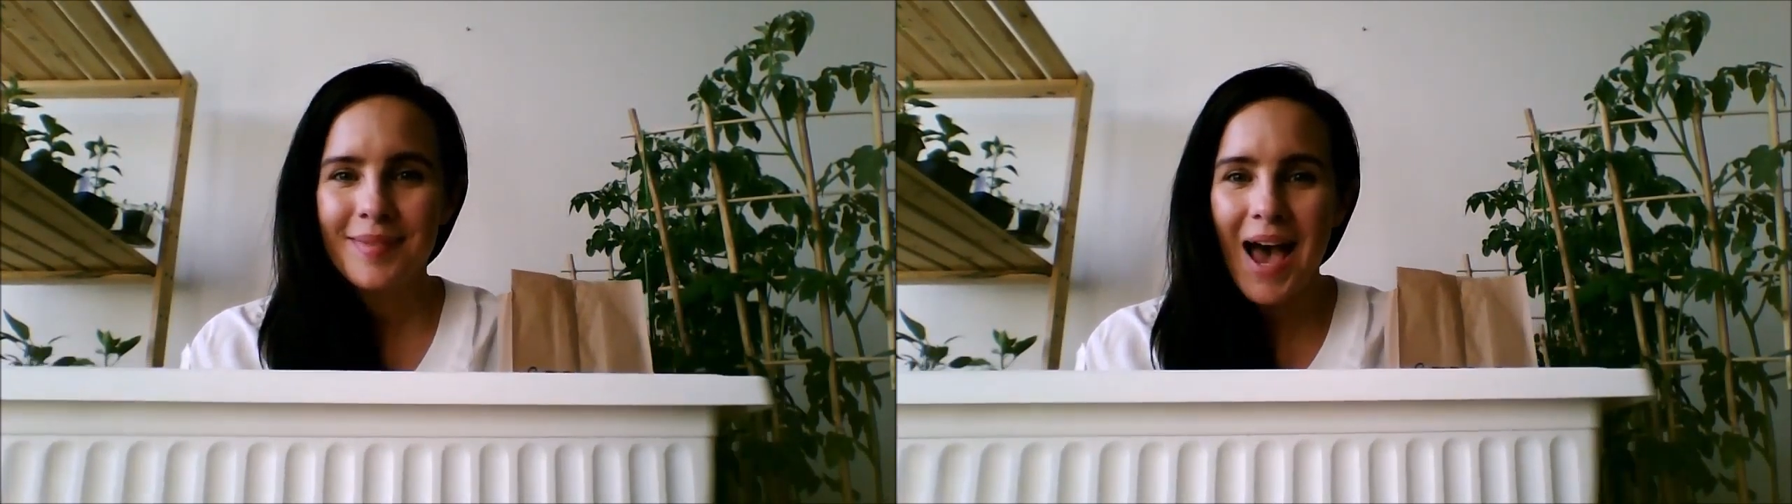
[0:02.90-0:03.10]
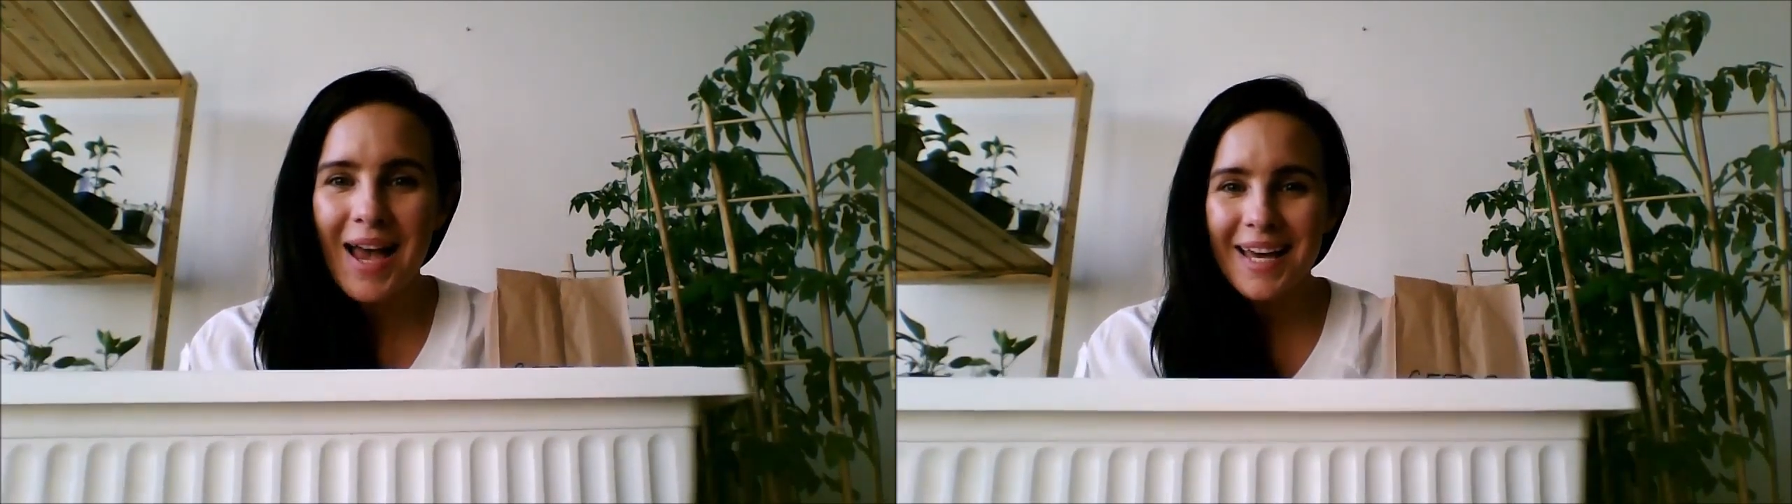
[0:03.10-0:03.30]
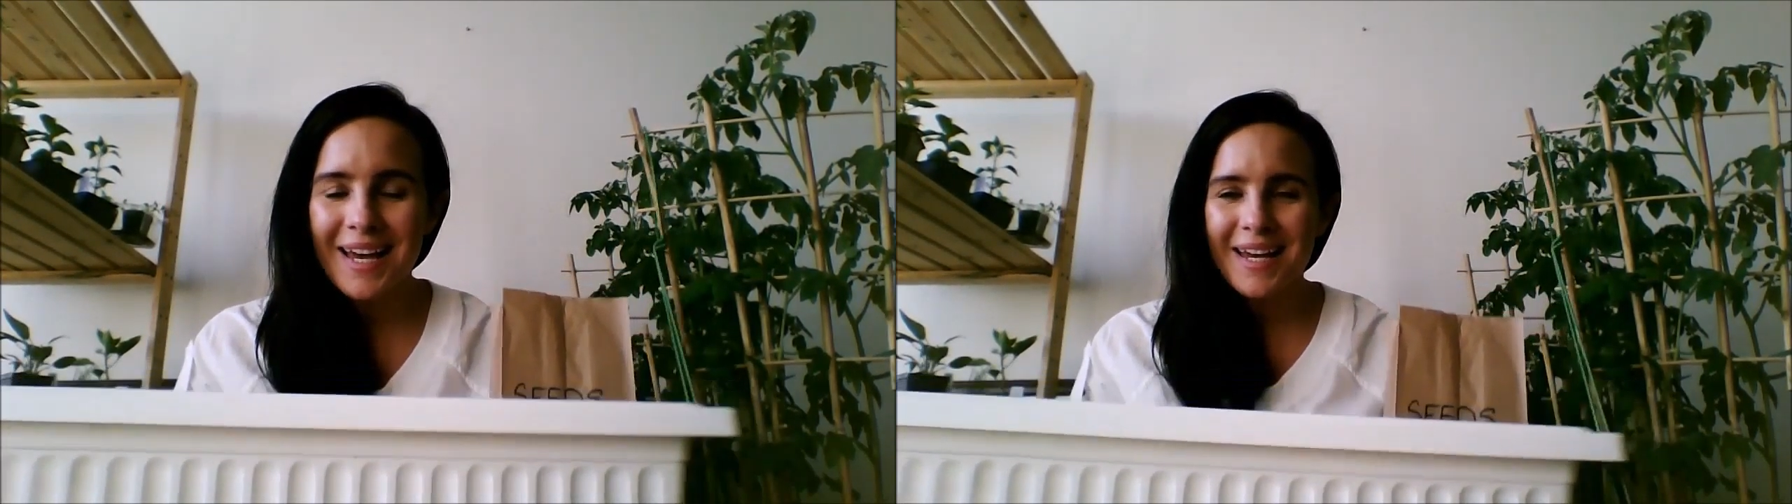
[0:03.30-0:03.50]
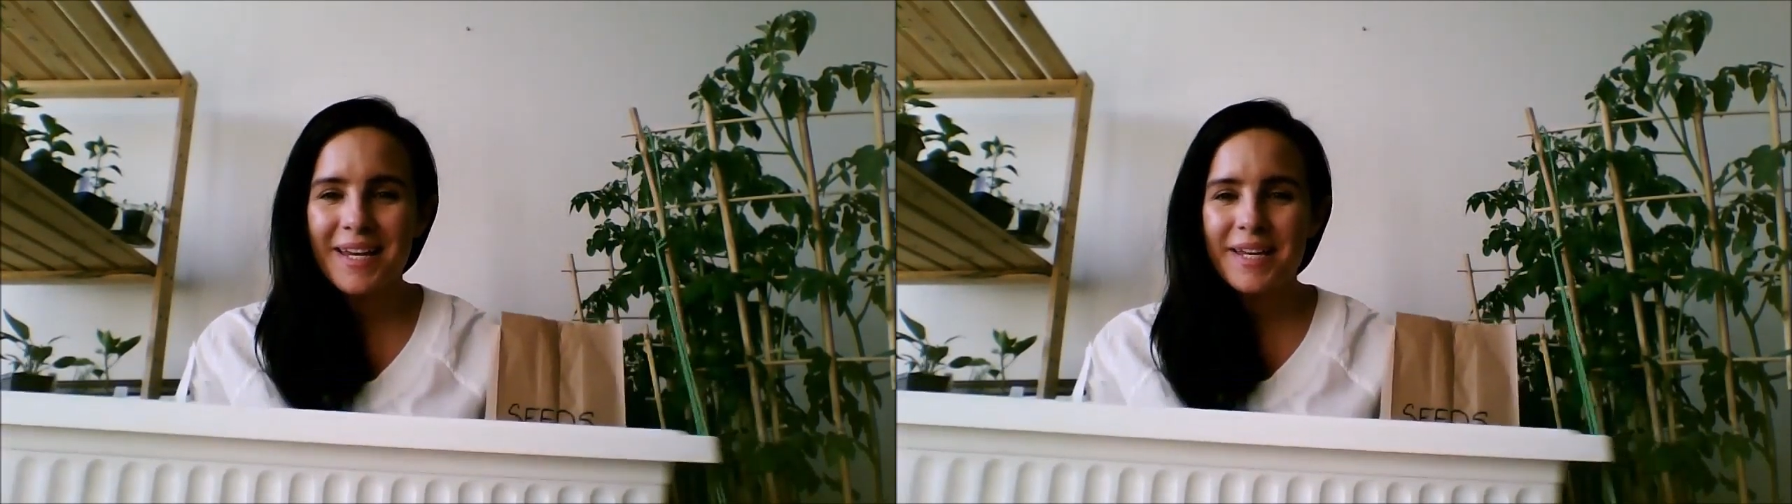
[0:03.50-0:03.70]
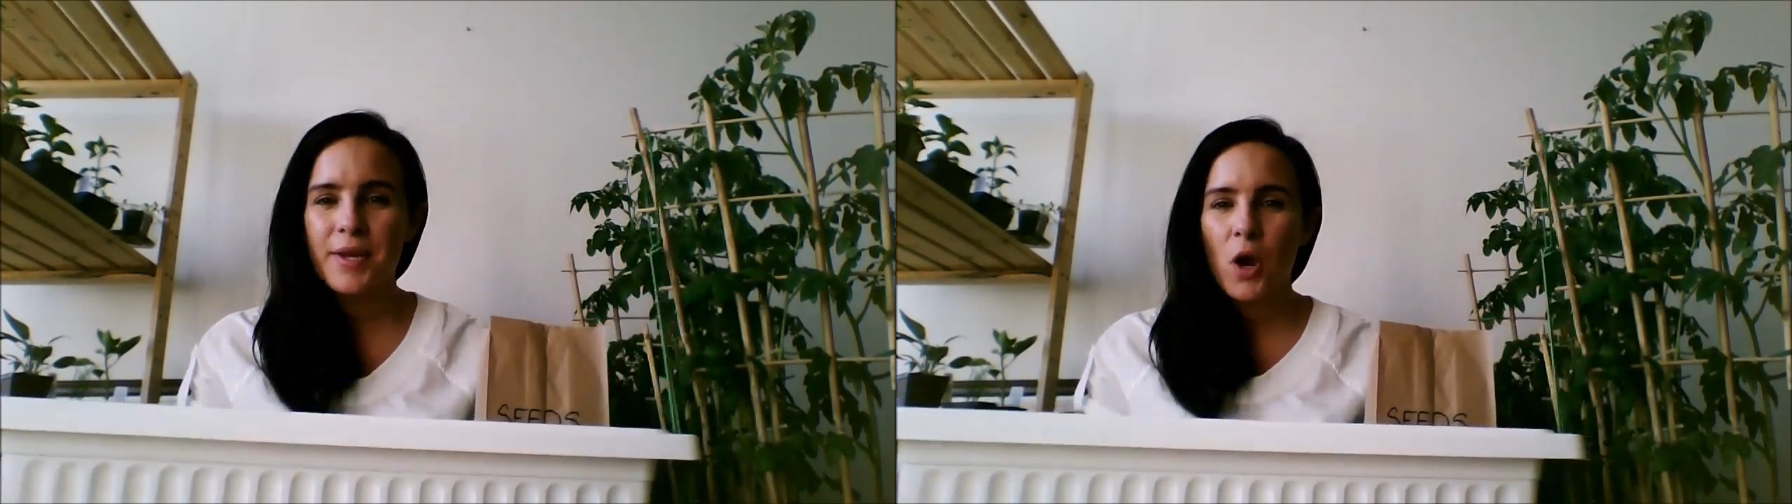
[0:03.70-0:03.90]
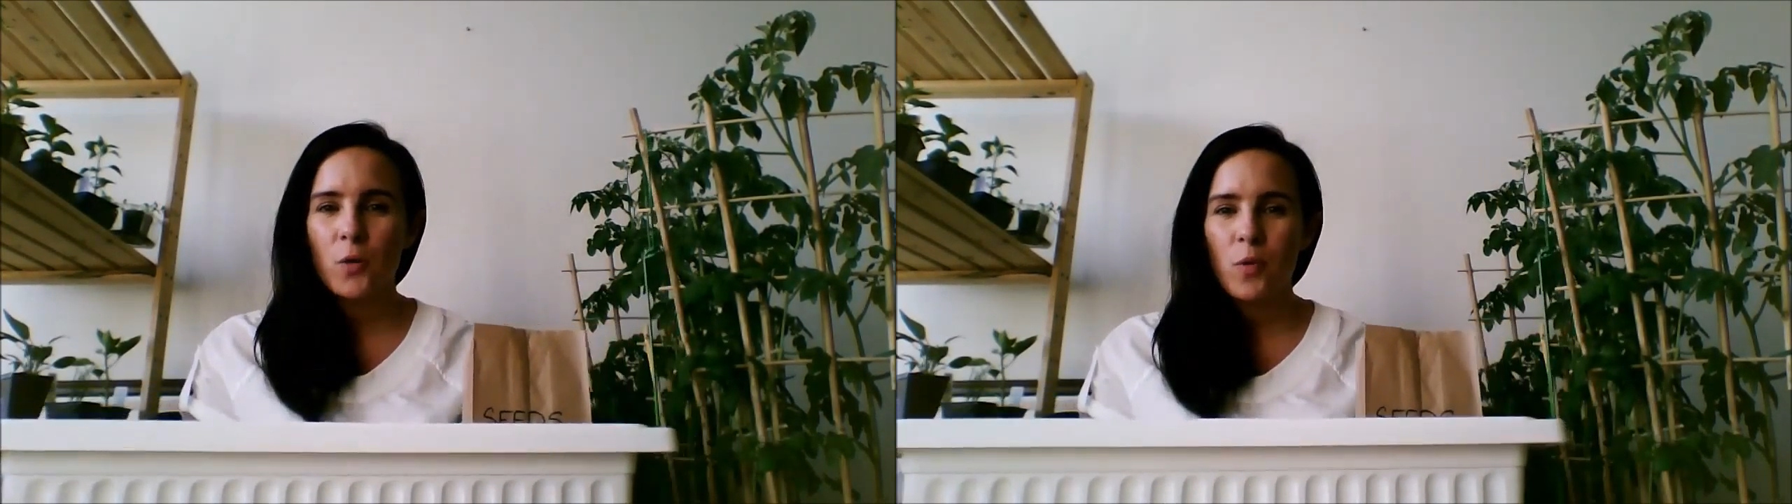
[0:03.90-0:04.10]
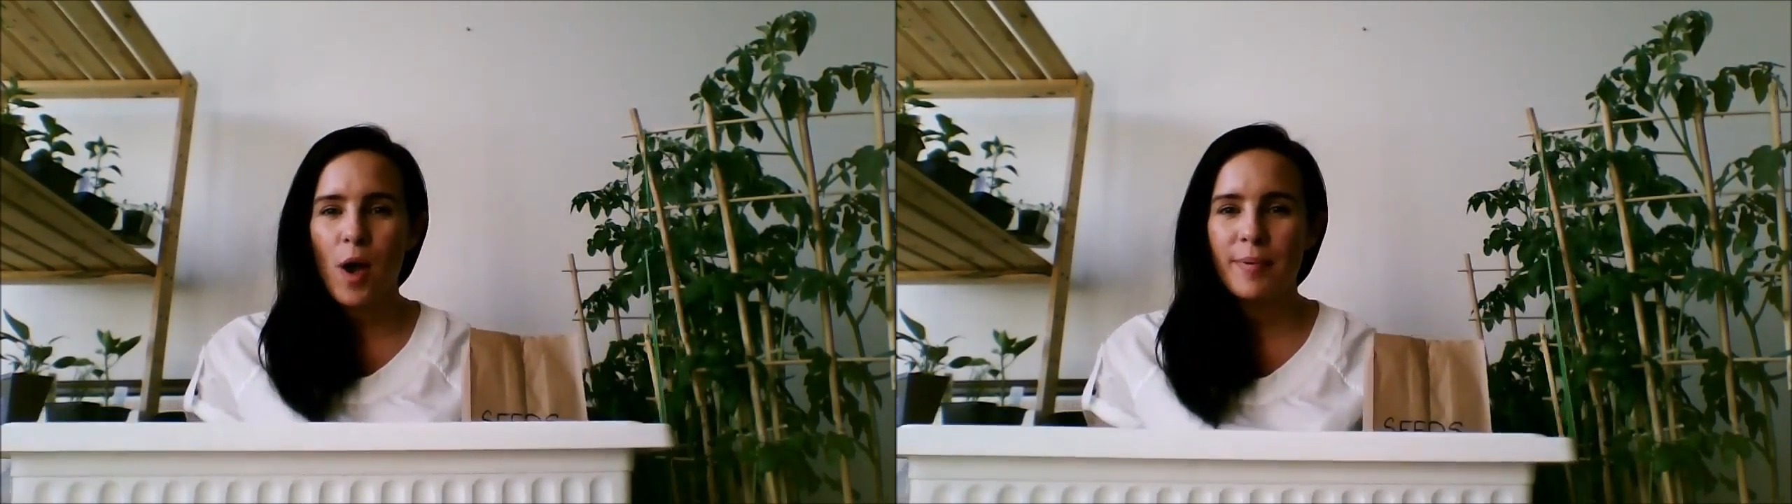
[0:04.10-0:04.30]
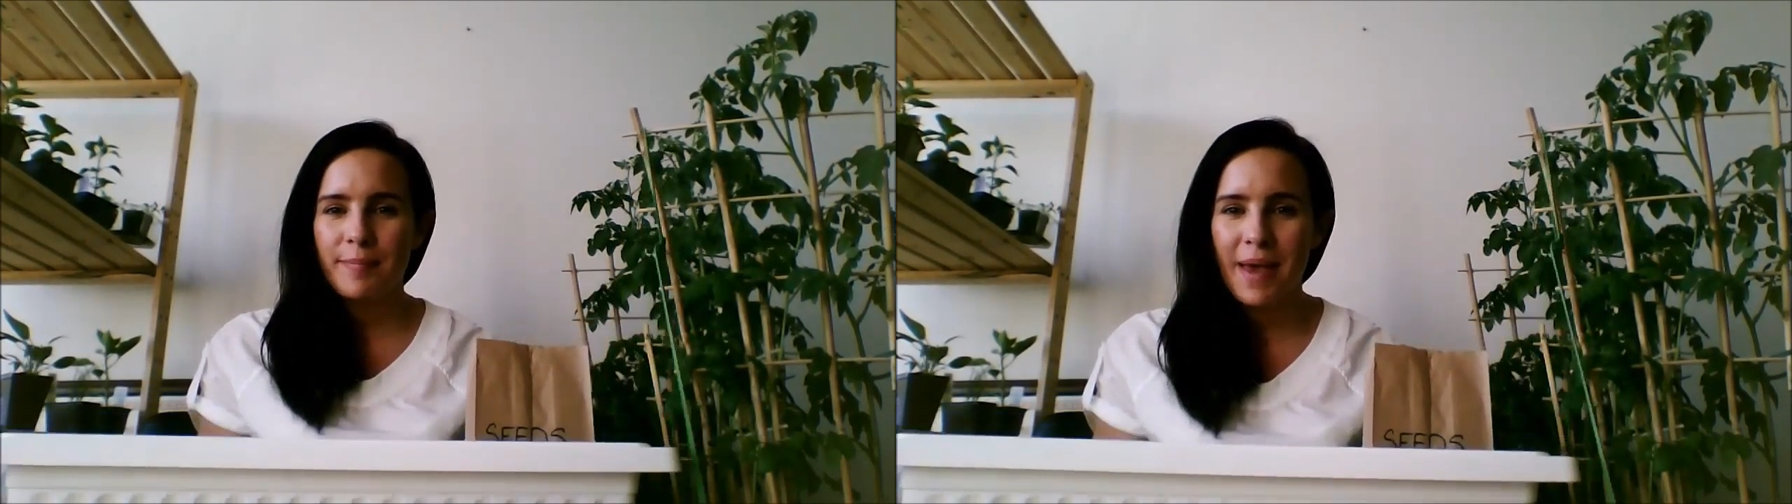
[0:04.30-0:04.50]
Hi guys,
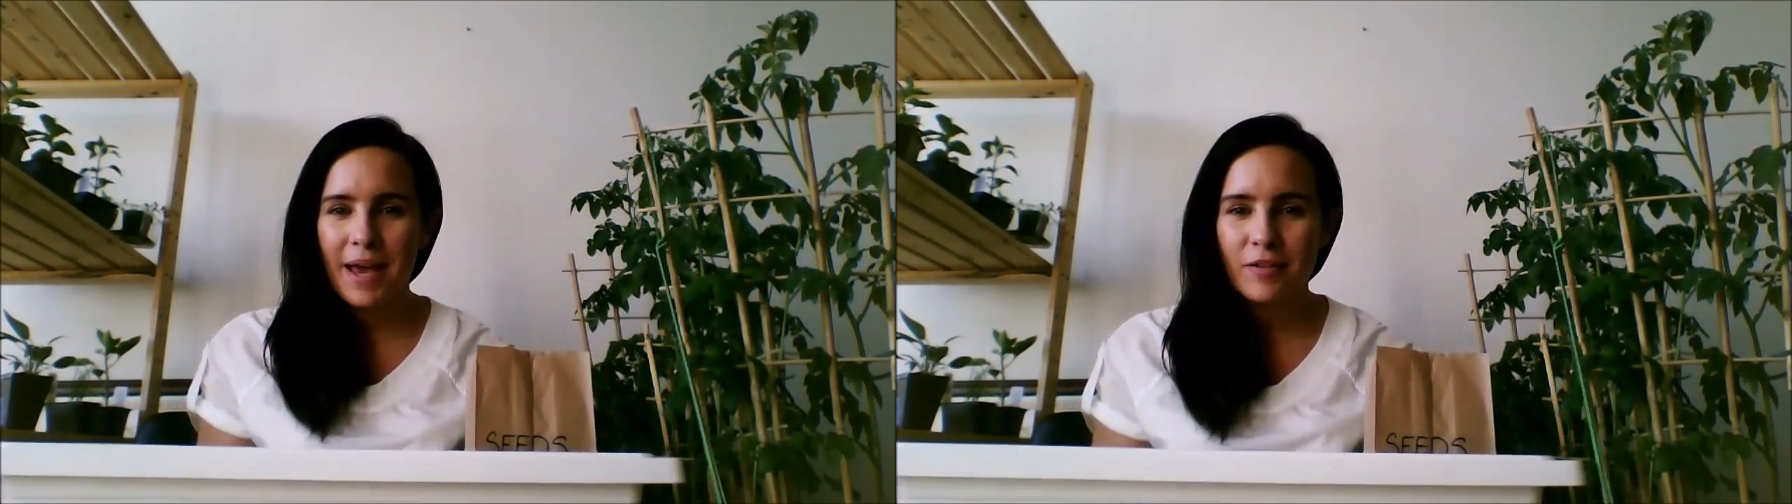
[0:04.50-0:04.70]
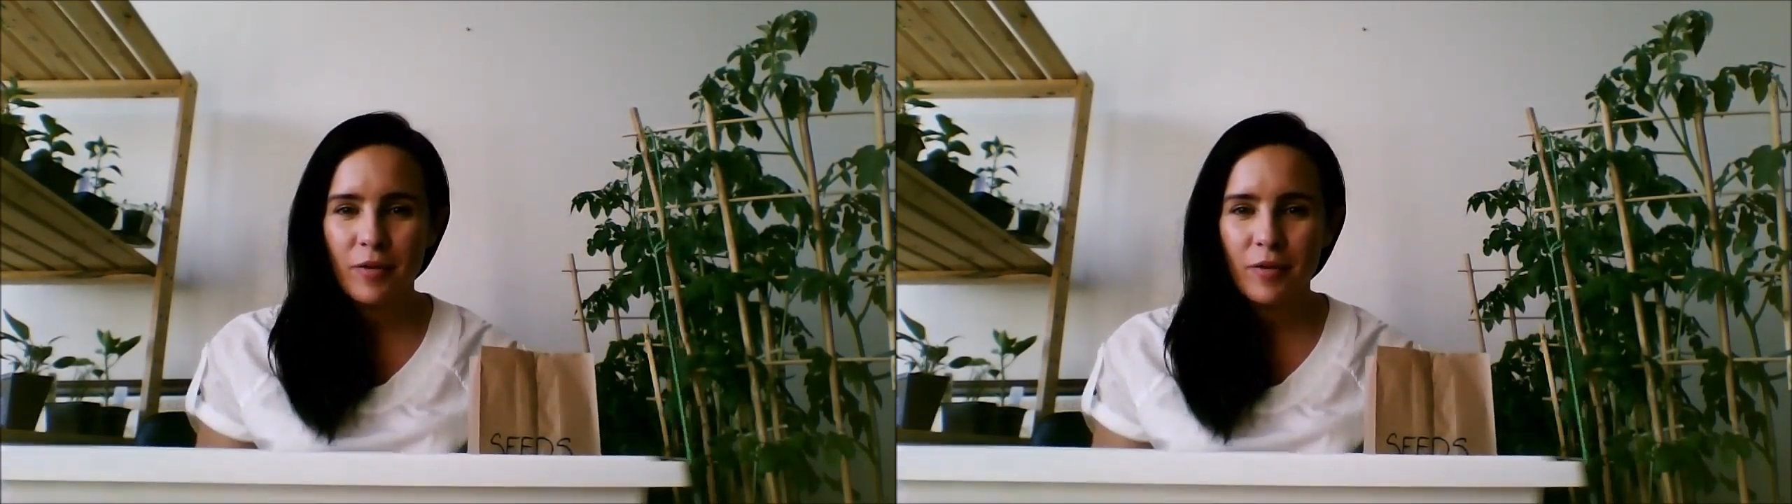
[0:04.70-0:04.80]
Robin Mack